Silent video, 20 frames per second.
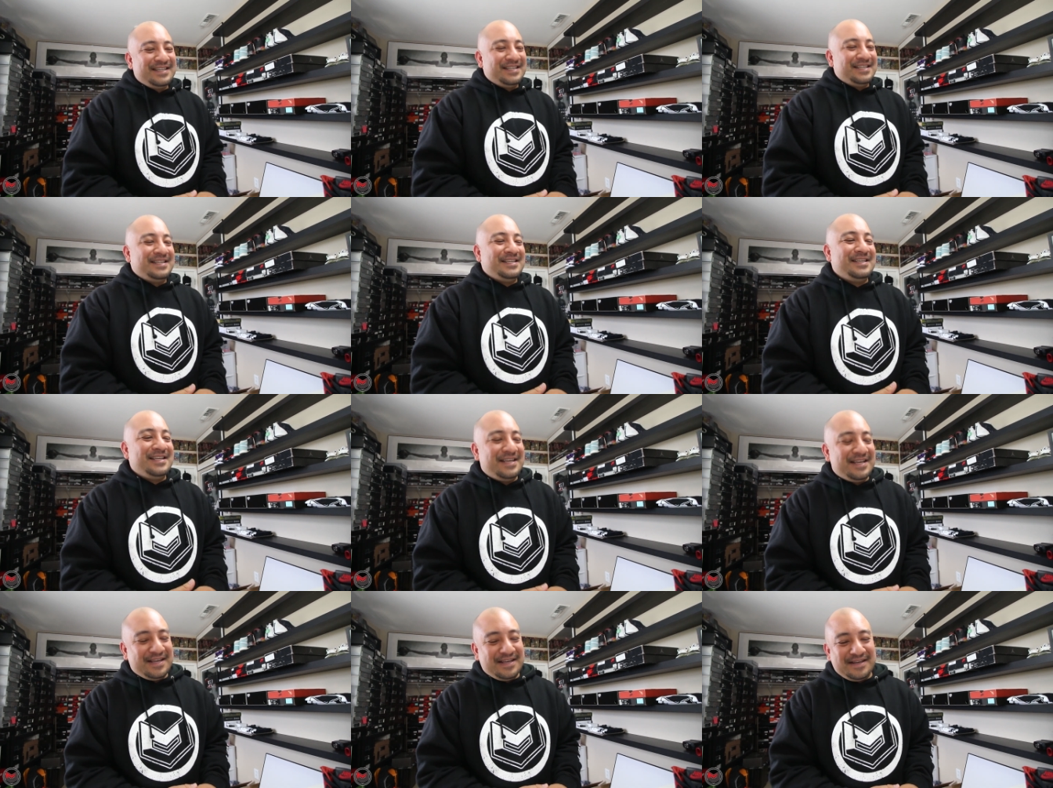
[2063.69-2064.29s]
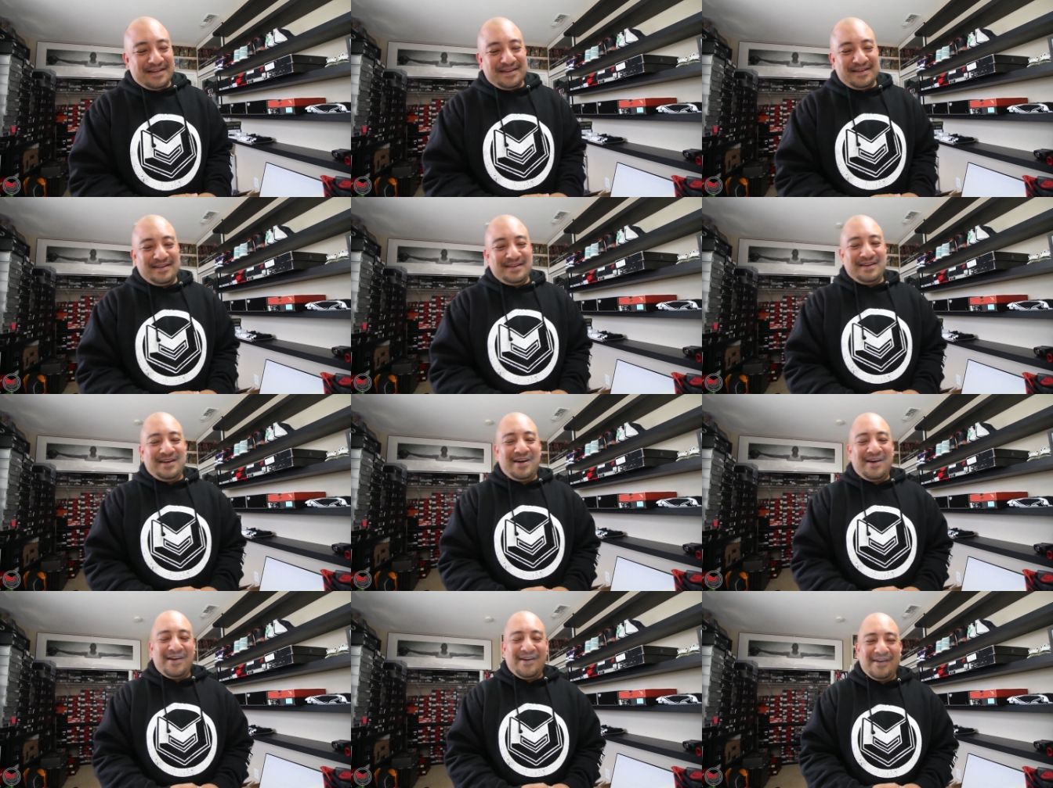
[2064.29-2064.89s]
Dan Poppy. Yeah.
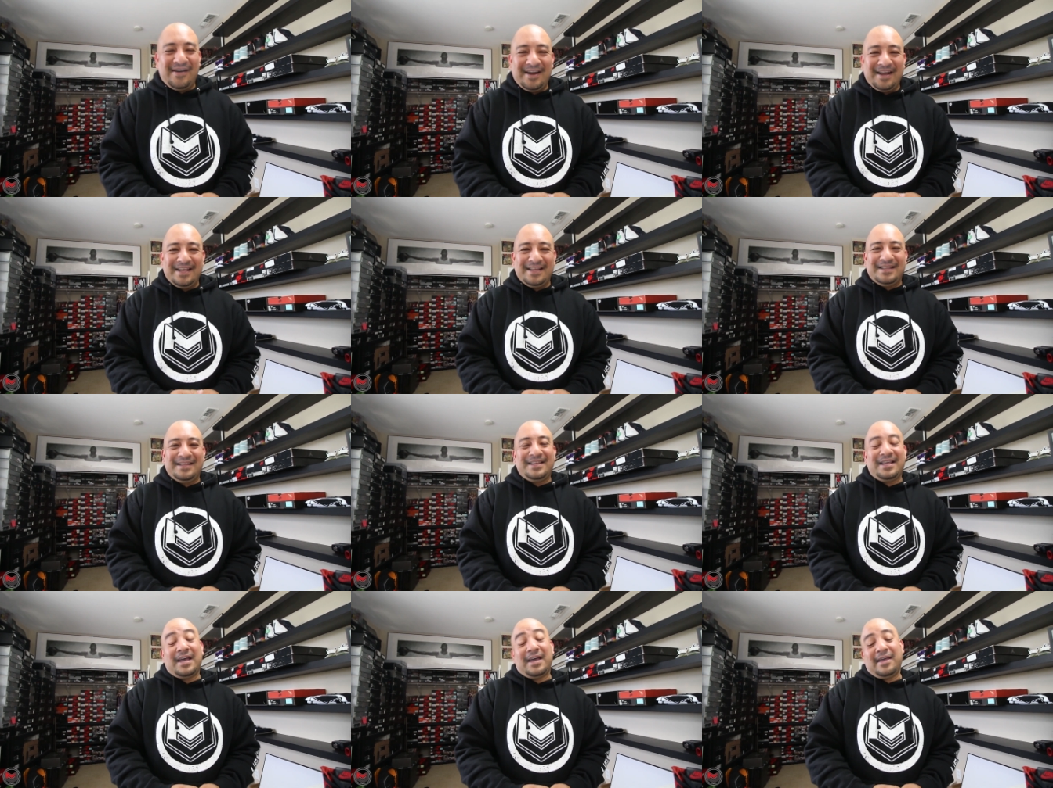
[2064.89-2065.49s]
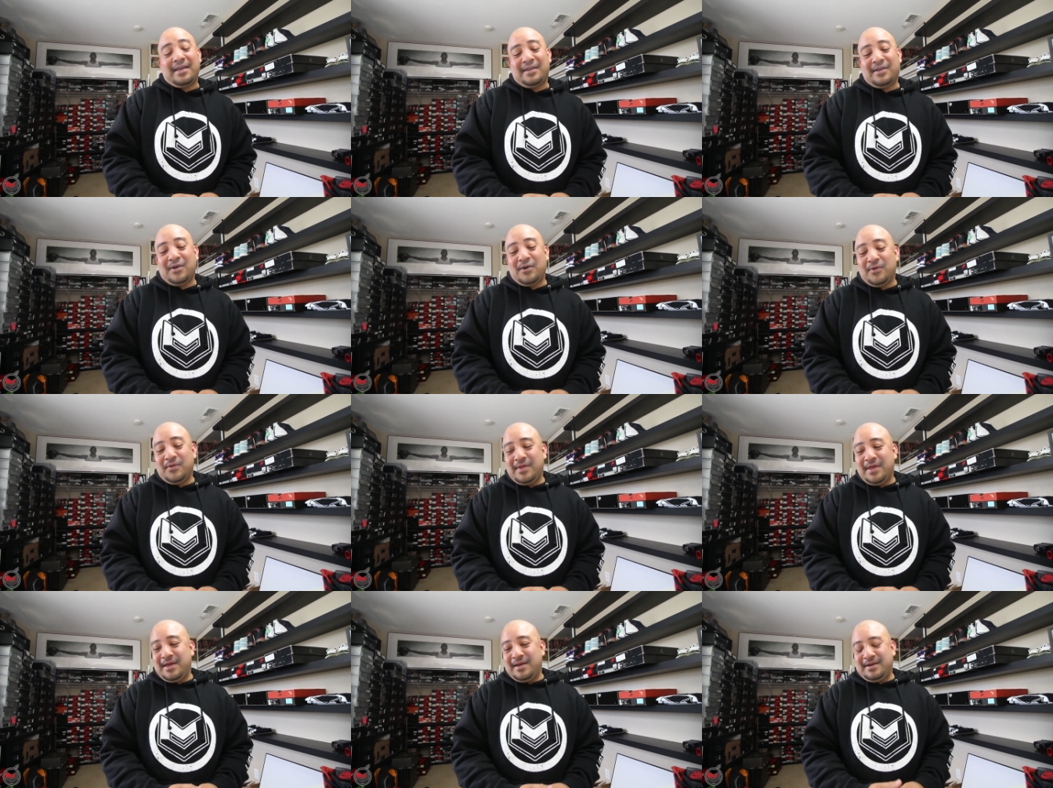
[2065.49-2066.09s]
All right, yeah,
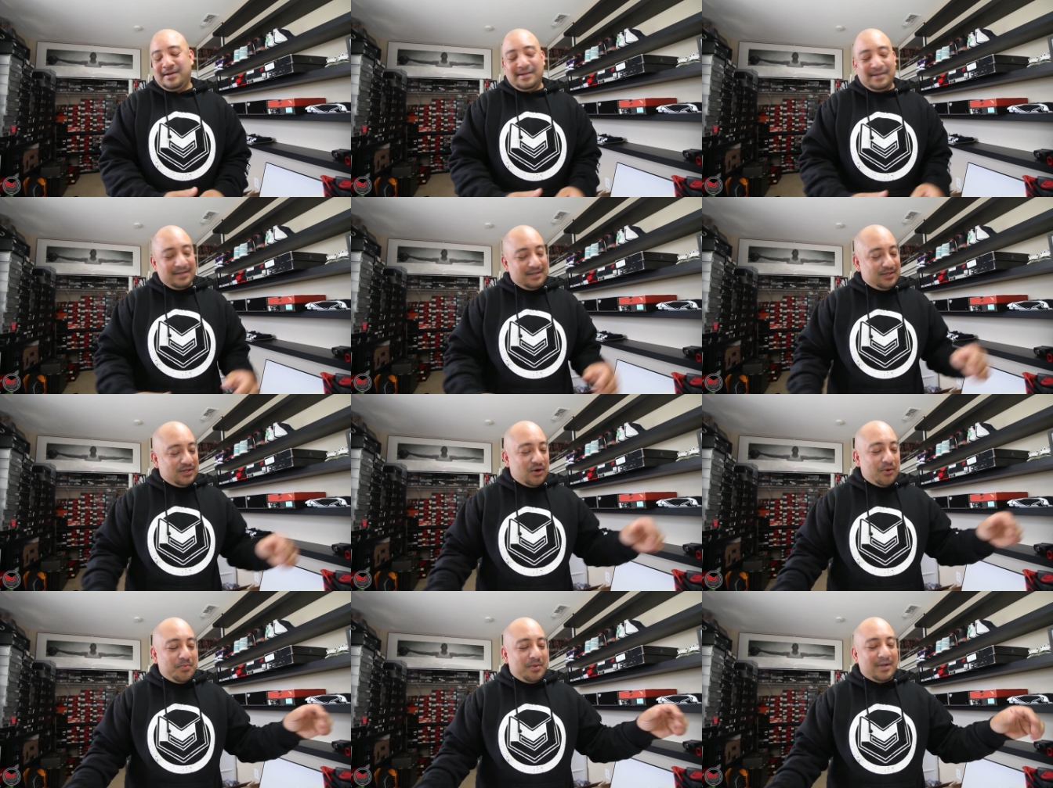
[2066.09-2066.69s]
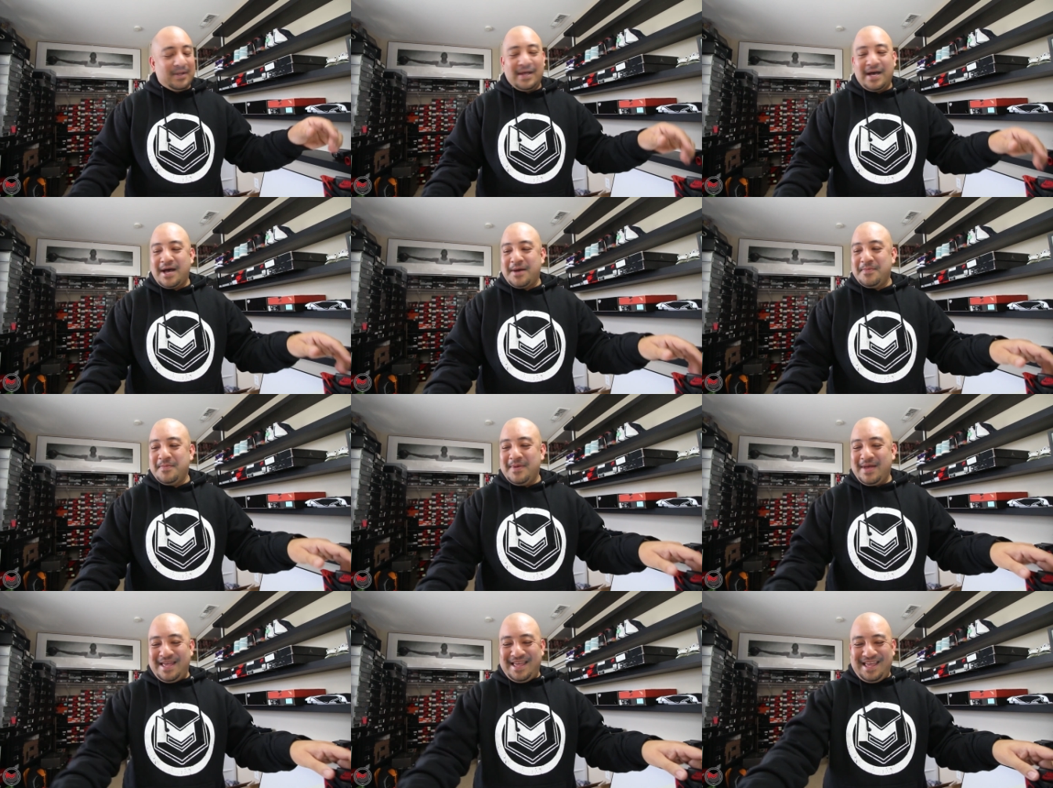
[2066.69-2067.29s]
yo, the dope
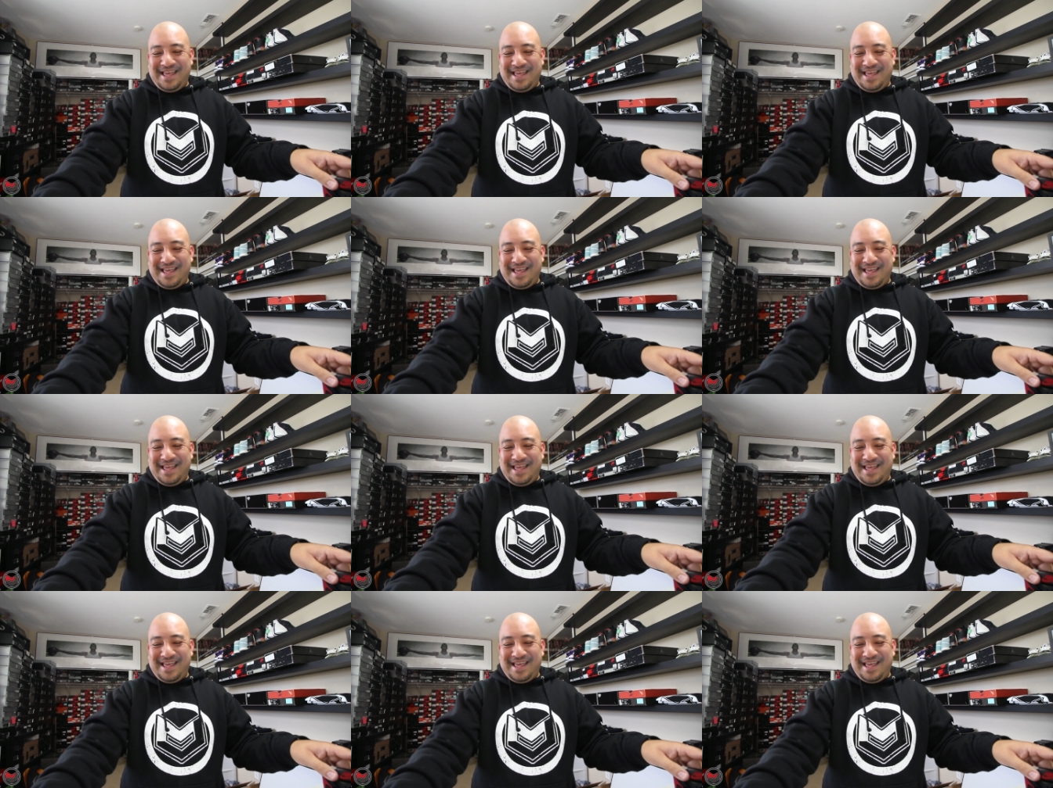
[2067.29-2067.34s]
collab.